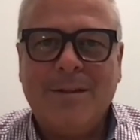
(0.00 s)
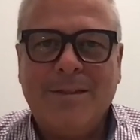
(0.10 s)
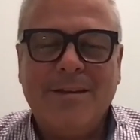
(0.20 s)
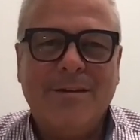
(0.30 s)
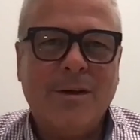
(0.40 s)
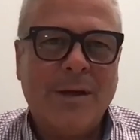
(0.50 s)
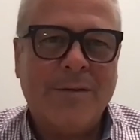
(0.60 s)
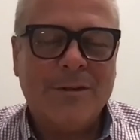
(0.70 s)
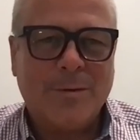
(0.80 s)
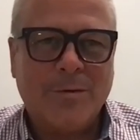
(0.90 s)
I think you know we
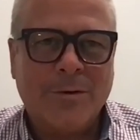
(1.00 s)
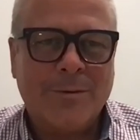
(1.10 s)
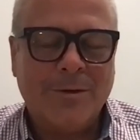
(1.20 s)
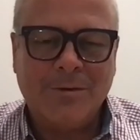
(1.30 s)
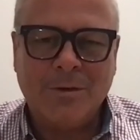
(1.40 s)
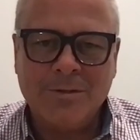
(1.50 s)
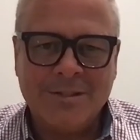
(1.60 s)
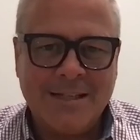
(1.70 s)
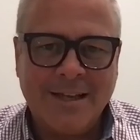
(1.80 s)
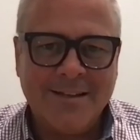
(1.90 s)
have this program called Golden
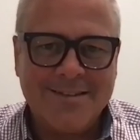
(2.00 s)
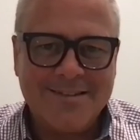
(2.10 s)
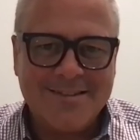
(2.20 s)
Tickets.